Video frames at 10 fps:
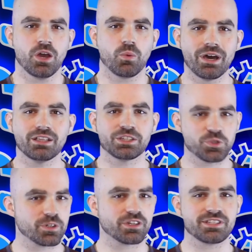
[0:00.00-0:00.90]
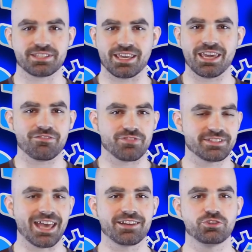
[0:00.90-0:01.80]
Well, in order to see if
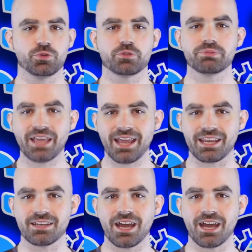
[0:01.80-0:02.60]
this had to do with planning,